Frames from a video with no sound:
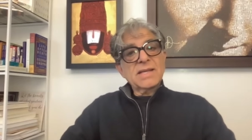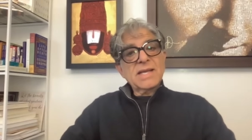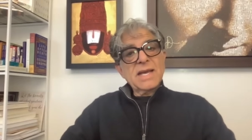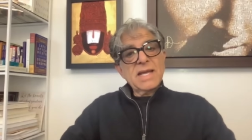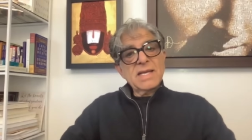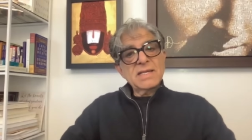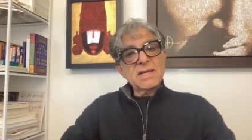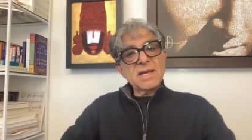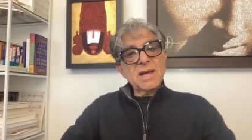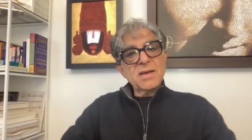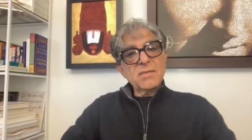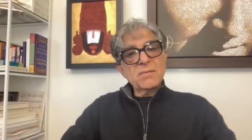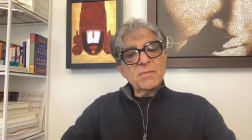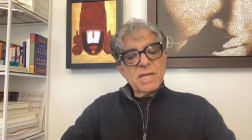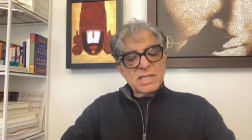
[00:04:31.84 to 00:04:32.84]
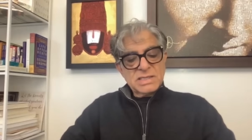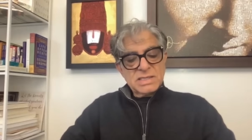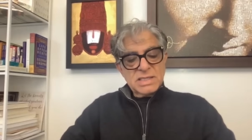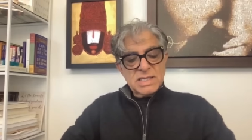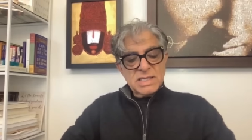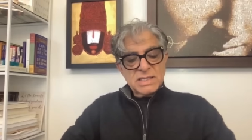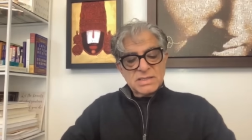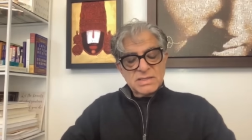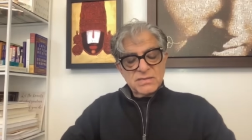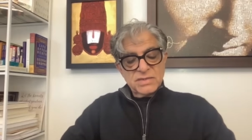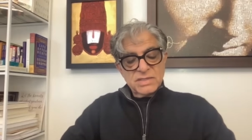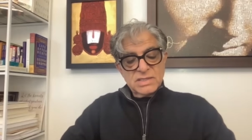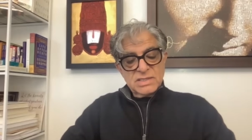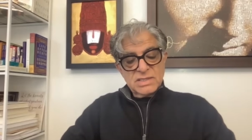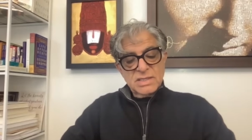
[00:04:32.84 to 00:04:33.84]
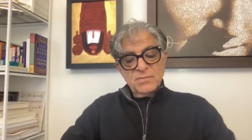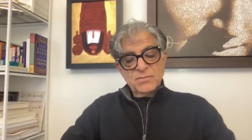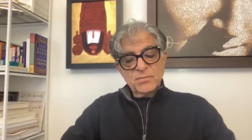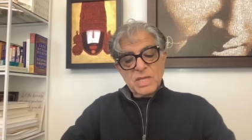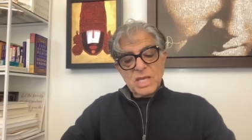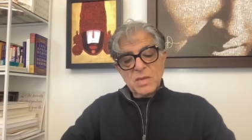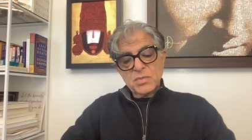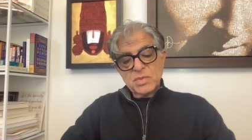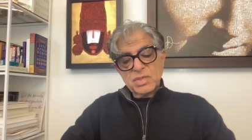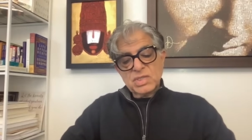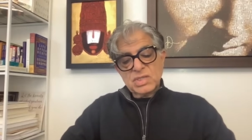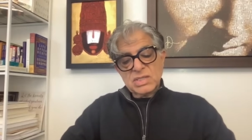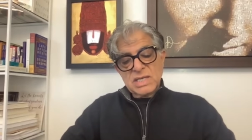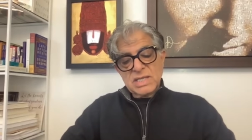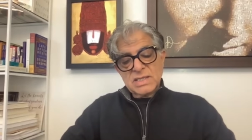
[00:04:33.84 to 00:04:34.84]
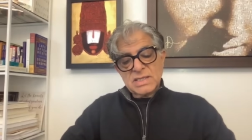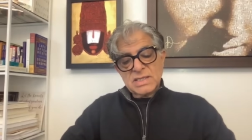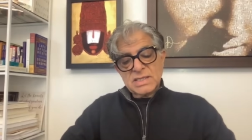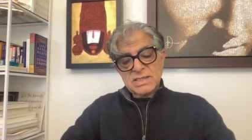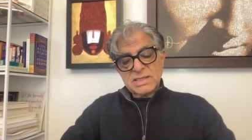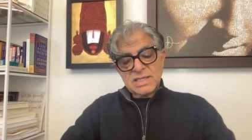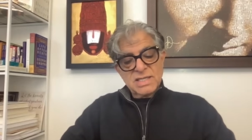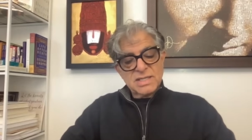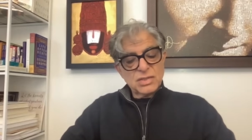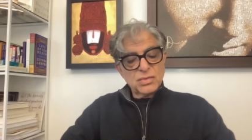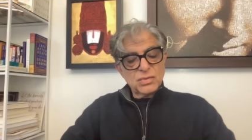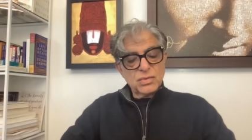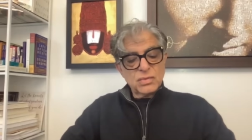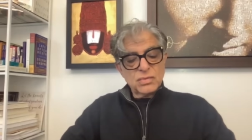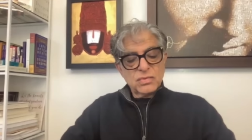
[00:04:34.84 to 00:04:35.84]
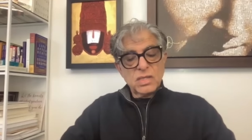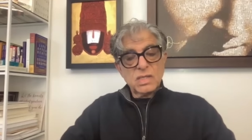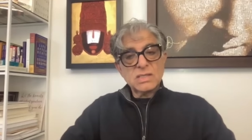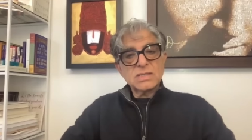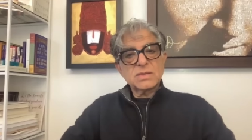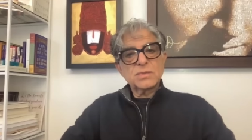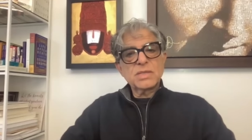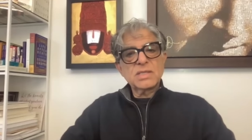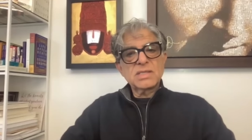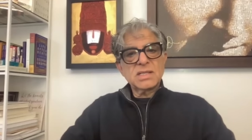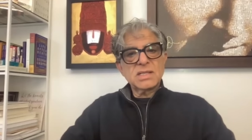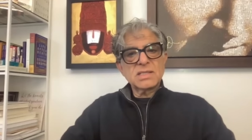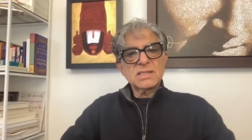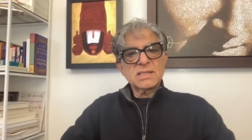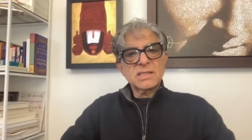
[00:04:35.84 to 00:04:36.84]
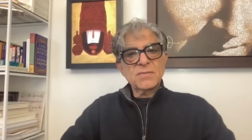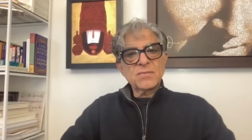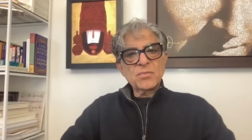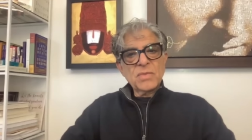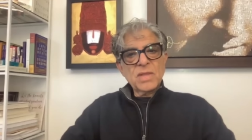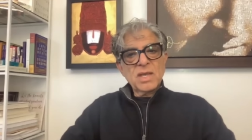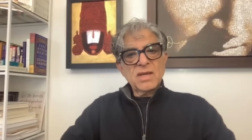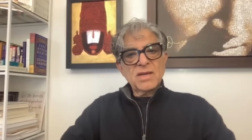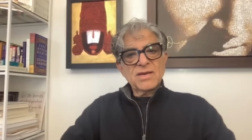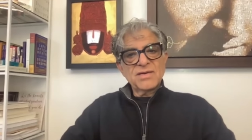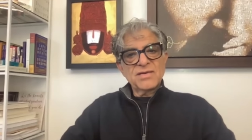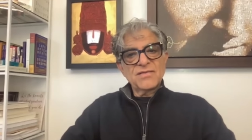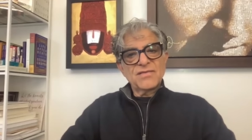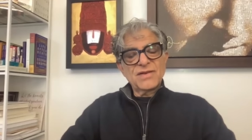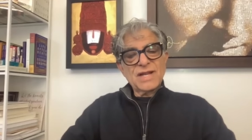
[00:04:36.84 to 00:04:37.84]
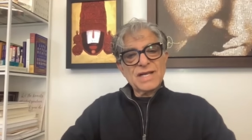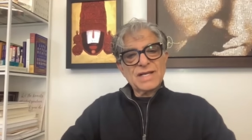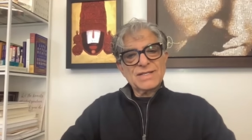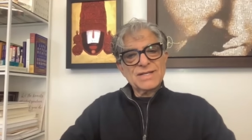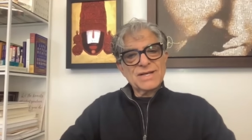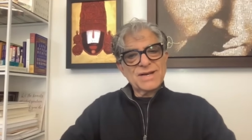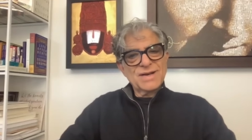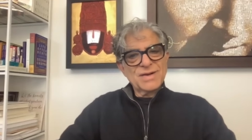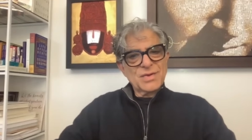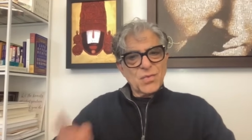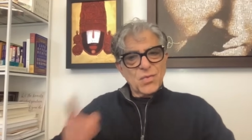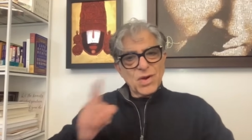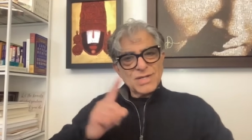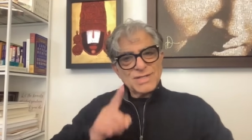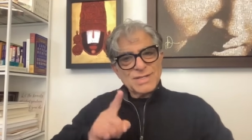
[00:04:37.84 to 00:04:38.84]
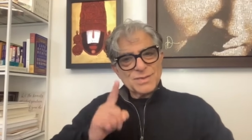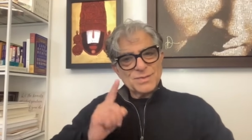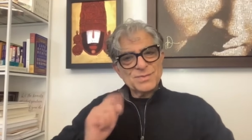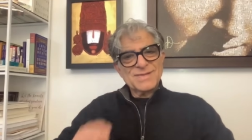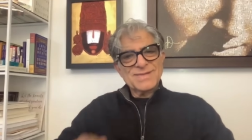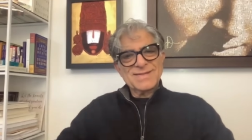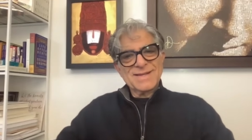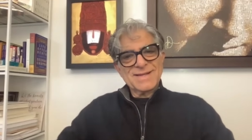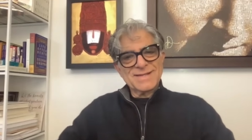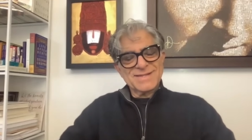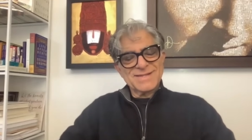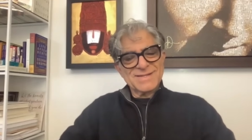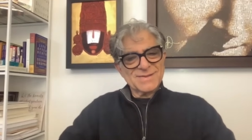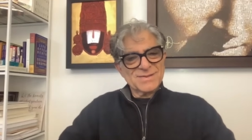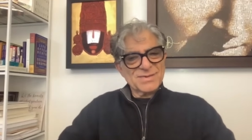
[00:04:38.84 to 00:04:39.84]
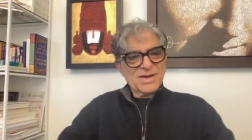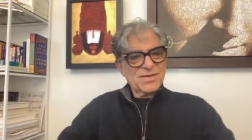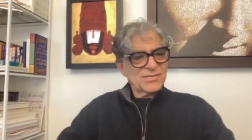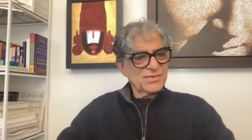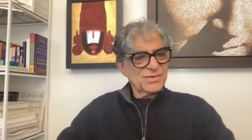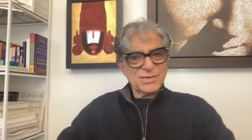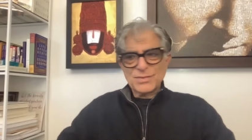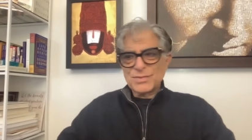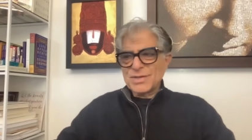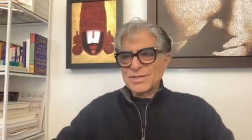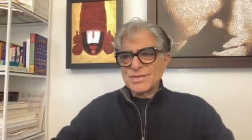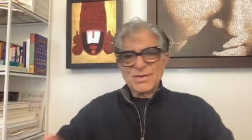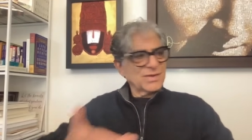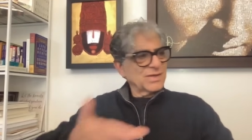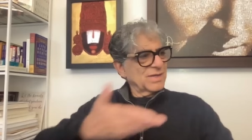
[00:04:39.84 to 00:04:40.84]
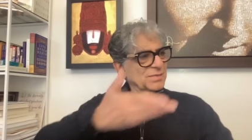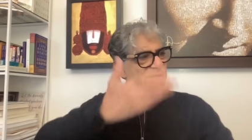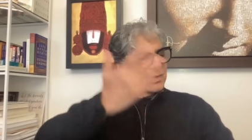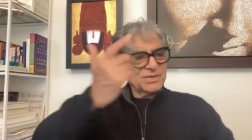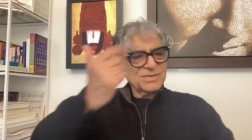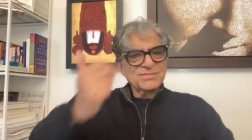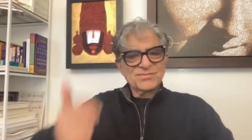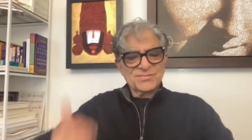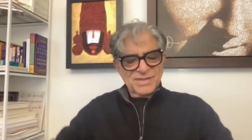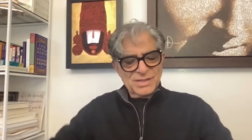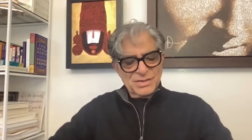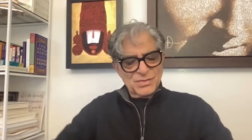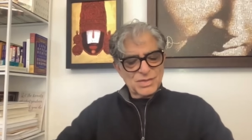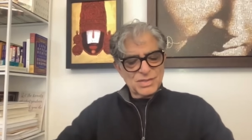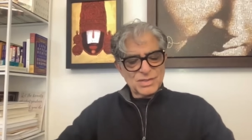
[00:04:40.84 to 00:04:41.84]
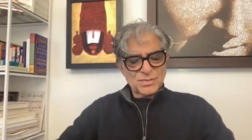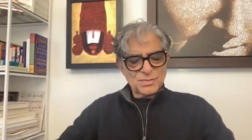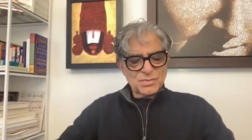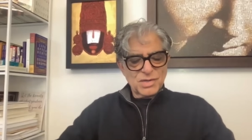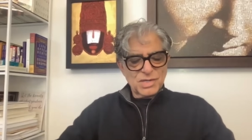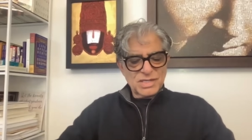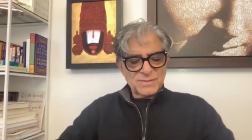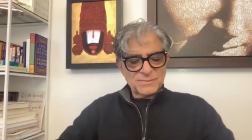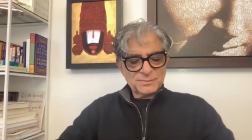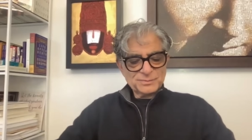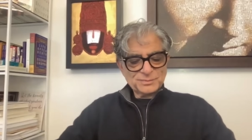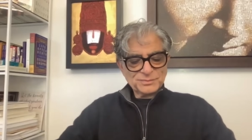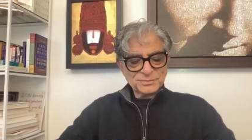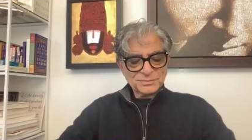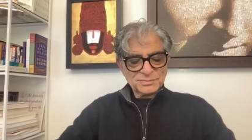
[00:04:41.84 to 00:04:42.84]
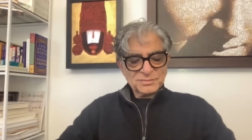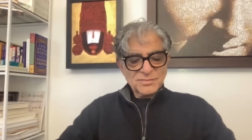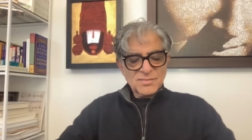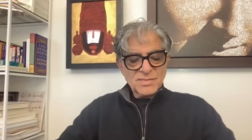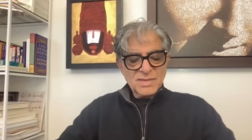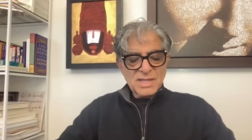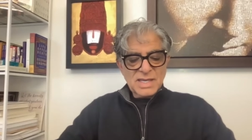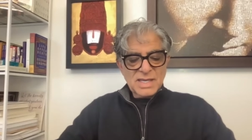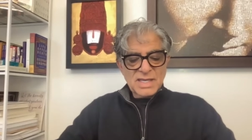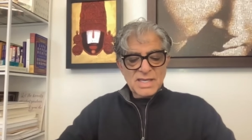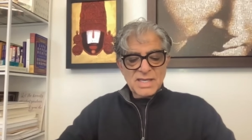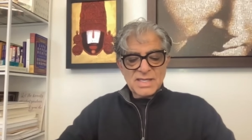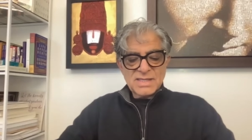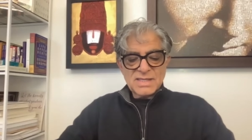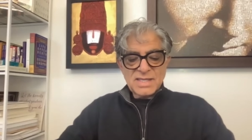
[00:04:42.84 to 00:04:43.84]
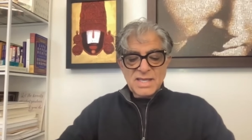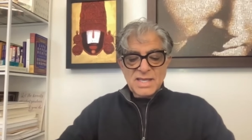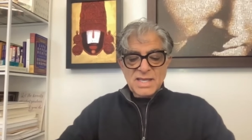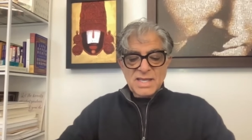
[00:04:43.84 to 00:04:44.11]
can mental activity, epigenetics, and neurotransmitters reflect quantum states? After all, we're talking about the quantum body. And